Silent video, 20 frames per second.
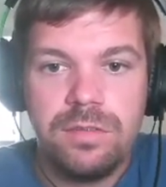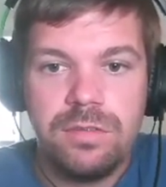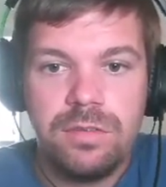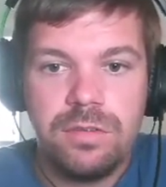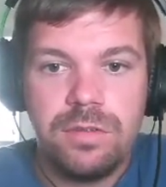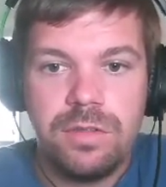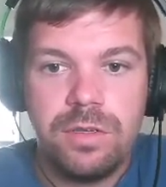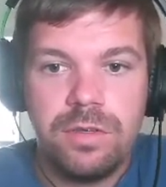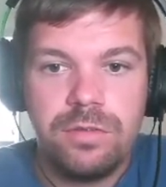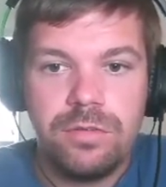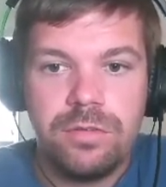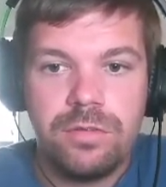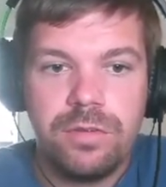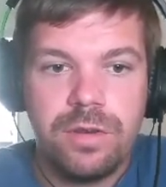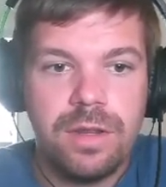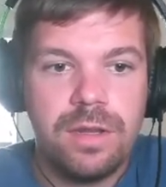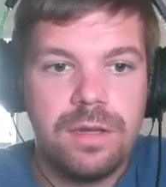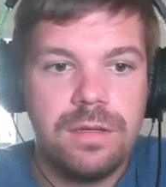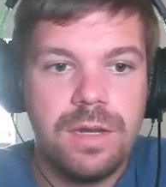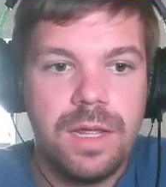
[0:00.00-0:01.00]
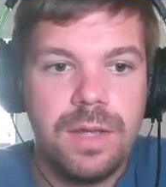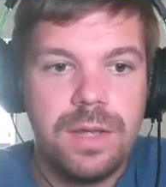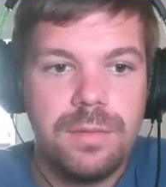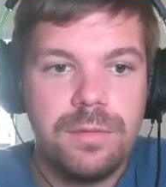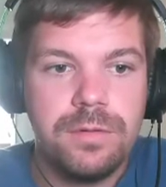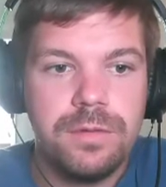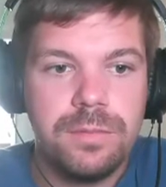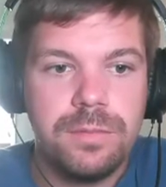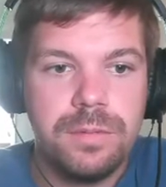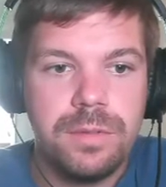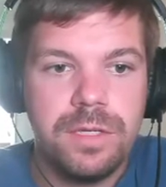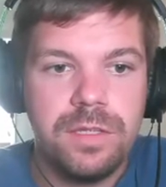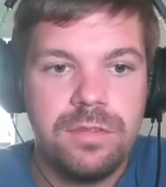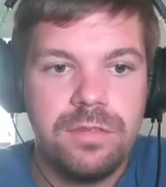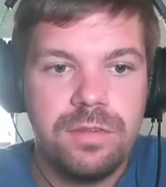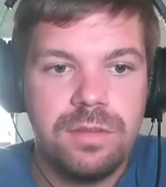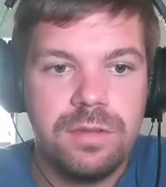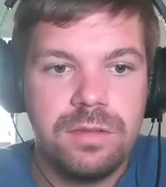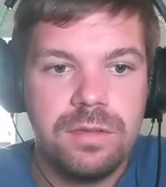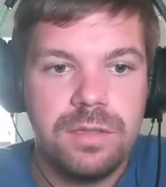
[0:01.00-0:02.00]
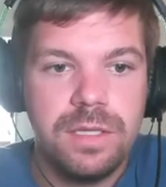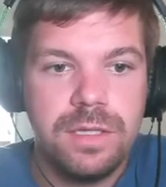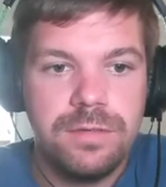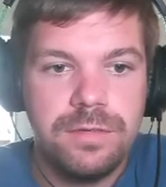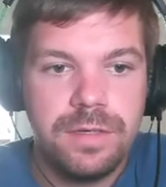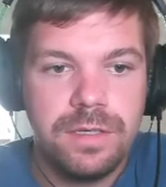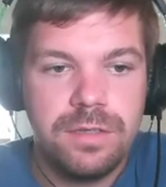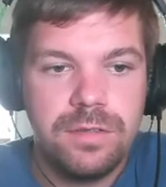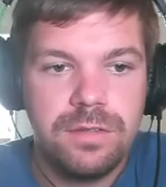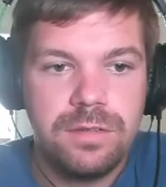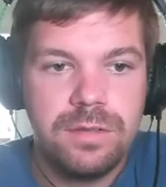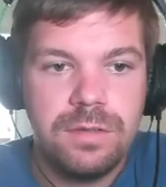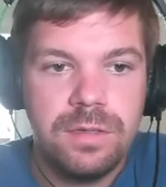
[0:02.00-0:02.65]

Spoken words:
so the user is unable to place it and leave it.